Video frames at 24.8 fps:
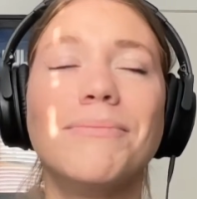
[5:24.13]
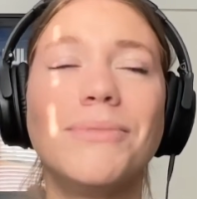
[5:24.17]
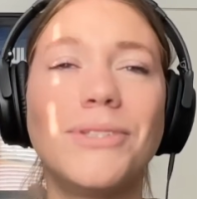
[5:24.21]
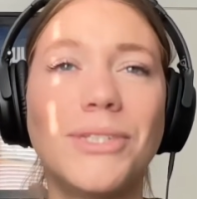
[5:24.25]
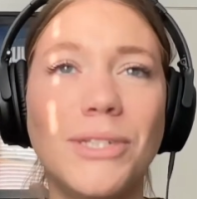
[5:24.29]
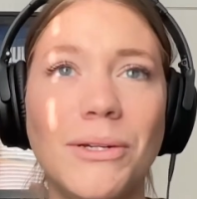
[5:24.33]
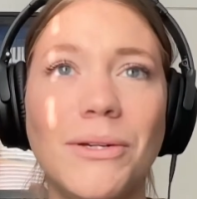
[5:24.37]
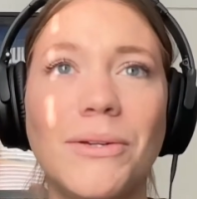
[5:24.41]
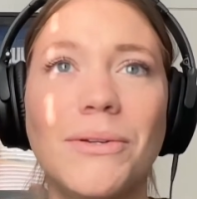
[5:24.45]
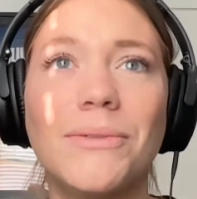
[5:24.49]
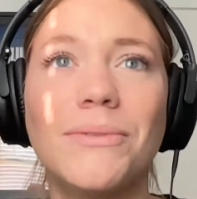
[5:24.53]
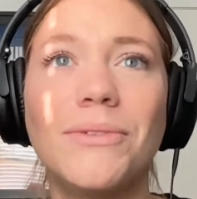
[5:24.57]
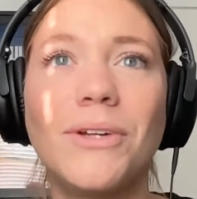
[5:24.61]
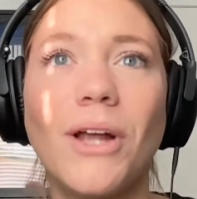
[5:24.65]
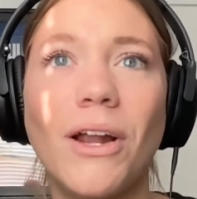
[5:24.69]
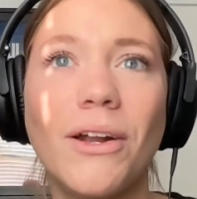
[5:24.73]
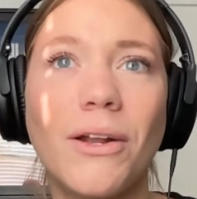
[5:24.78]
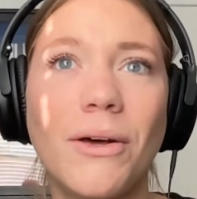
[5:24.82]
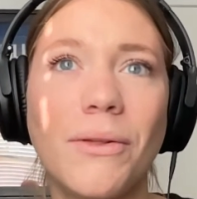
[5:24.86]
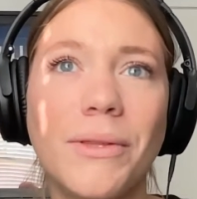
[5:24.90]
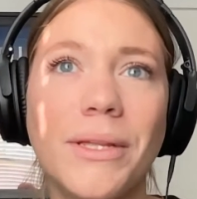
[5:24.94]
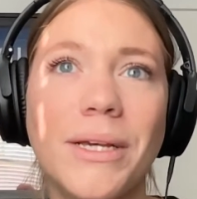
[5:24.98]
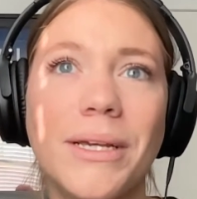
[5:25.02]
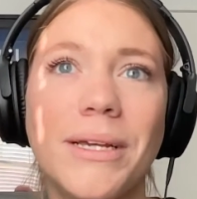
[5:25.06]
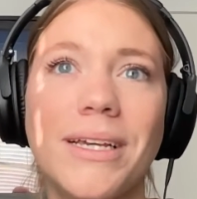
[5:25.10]
to not
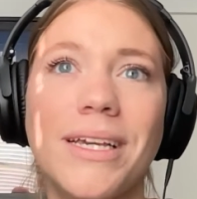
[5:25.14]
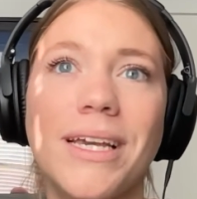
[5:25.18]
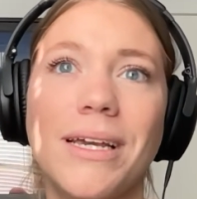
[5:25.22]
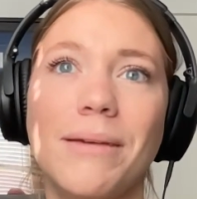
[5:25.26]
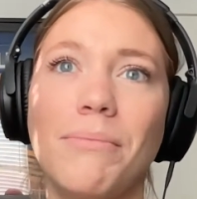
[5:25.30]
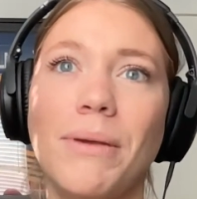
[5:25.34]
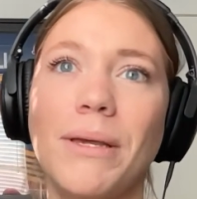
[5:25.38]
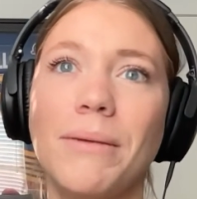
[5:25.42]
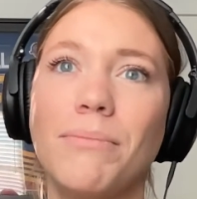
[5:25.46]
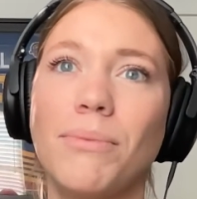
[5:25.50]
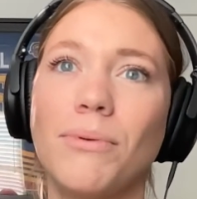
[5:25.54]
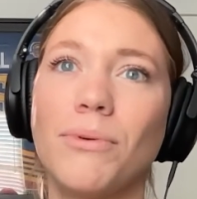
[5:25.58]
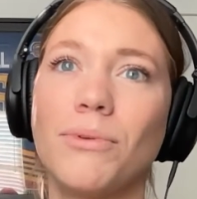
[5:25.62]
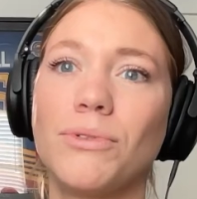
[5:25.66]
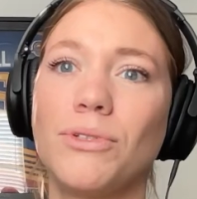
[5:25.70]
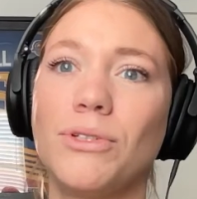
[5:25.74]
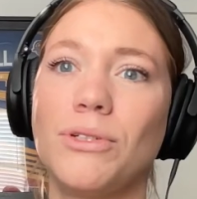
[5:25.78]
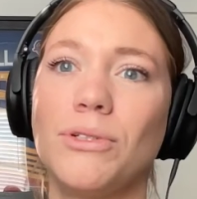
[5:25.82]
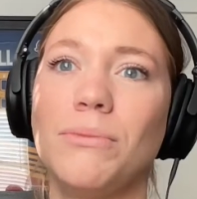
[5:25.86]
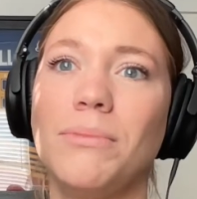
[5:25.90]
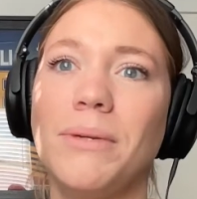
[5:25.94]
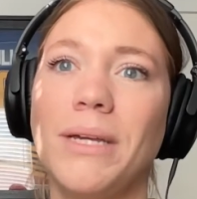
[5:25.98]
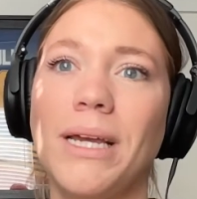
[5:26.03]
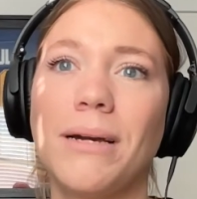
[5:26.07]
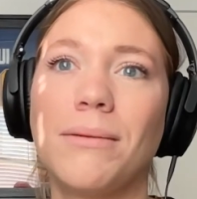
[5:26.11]
only get people
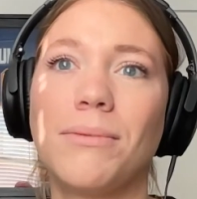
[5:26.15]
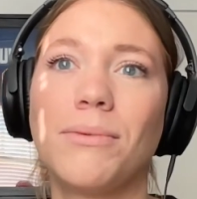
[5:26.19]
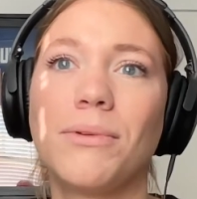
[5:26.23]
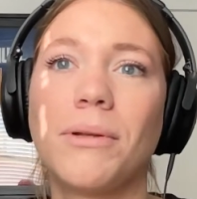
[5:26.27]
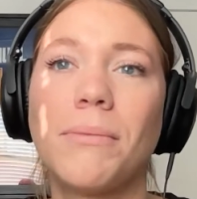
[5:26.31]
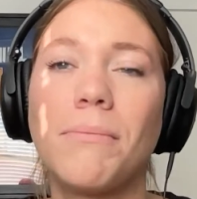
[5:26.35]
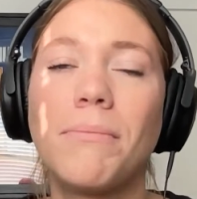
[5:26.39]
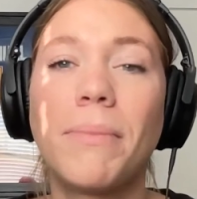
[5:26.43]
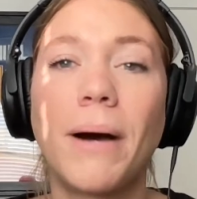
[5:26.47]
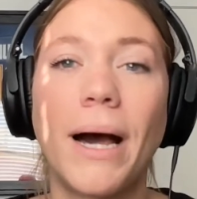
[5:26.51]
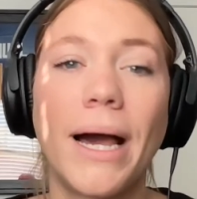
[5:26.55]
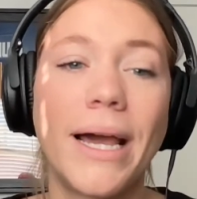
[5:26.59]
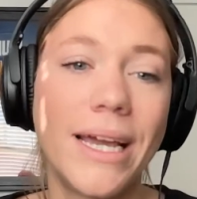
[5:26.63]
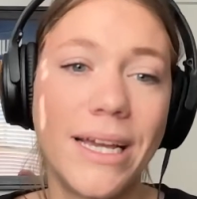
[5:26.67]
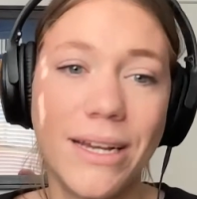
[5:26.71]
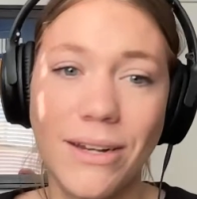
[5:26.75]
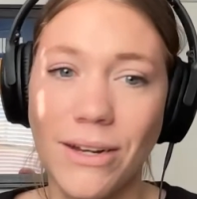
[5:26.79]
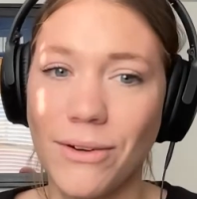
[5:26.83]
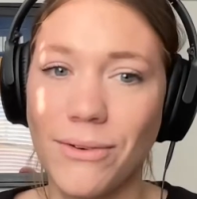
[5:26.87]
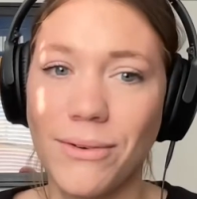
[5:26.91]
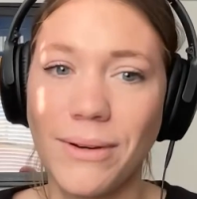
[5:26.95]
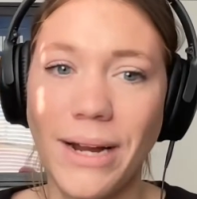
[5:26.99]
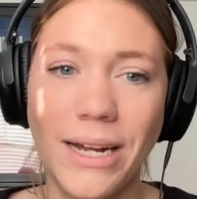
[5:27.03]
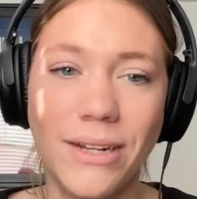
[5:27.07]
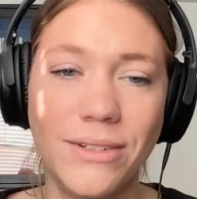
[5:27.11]
to be able to bike
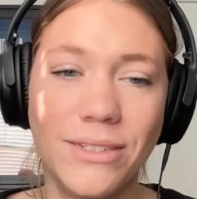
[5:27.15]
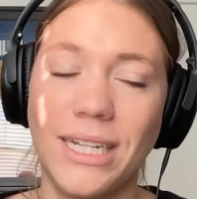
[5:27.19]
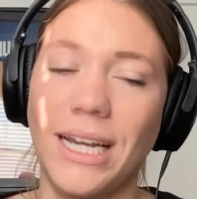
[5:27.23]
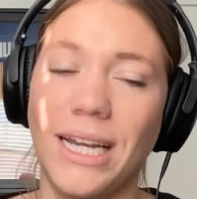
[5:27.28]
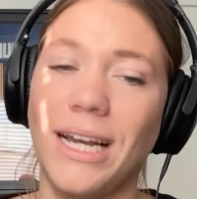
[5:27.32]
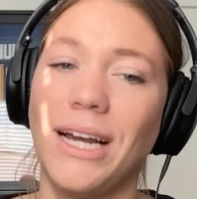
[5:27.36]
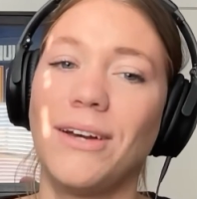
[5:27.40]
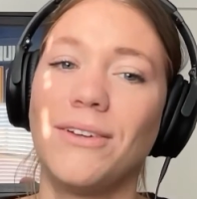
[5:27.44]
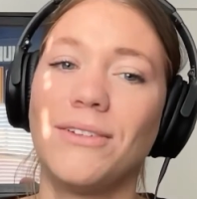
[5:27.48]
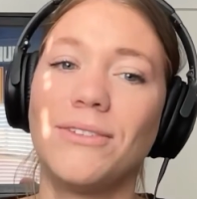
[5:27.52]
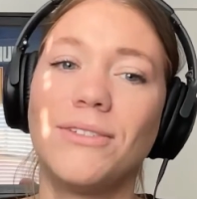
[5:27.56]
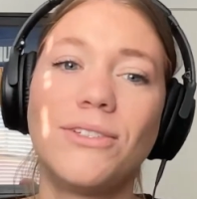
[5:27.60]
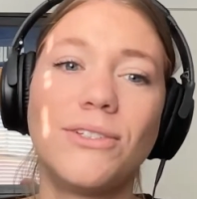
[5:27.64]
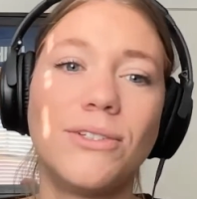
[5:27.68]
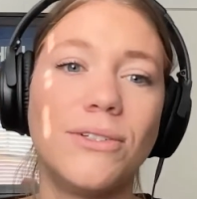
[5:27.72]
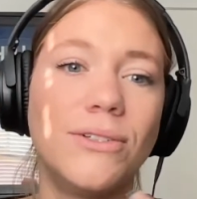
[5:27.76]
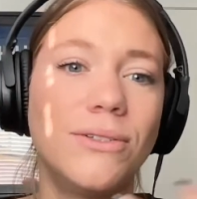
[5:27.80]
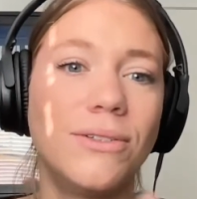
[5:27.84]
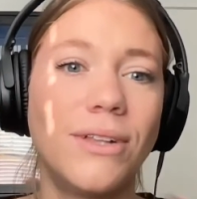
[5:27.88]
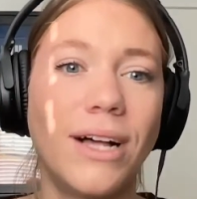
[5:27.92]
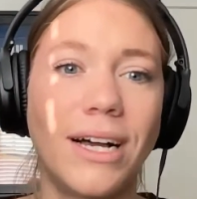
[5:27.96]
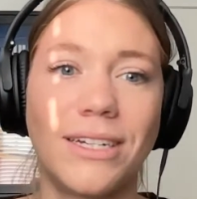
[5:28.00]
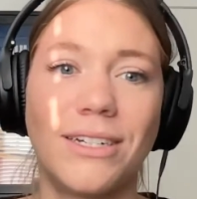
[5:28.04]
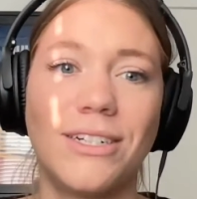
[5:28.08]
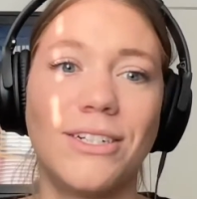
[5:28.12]
around town to,
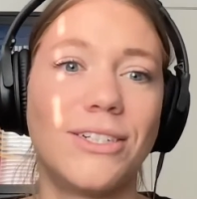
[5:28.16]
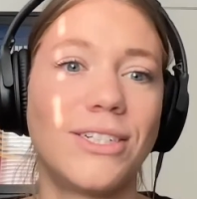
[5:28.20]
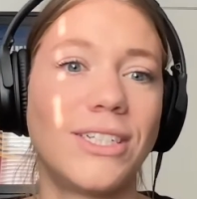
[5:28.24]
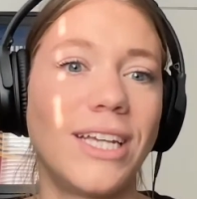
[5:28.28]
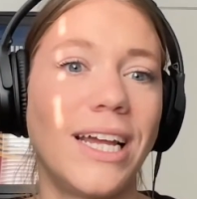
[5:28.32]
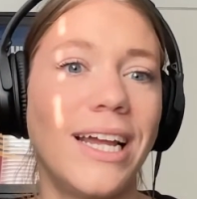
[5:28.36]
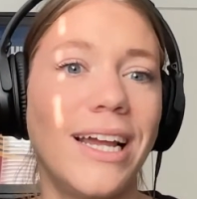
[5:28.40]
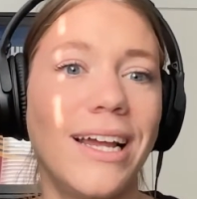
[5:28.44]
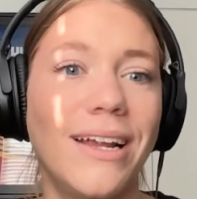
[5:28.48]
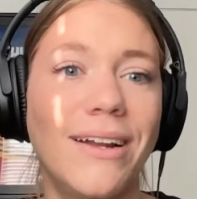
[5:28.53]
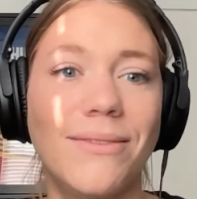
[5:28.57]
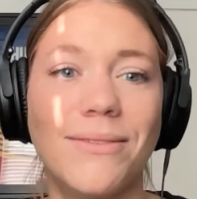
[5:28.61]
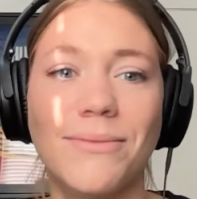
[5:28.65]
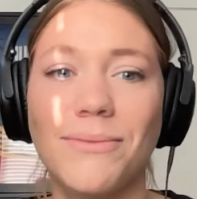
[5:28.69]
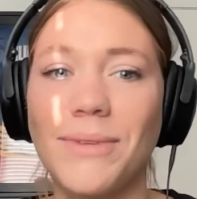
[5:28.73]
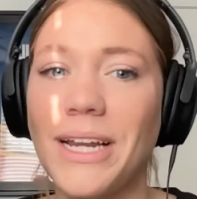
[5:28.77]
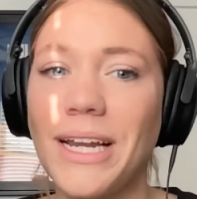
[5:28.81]
like you're saying,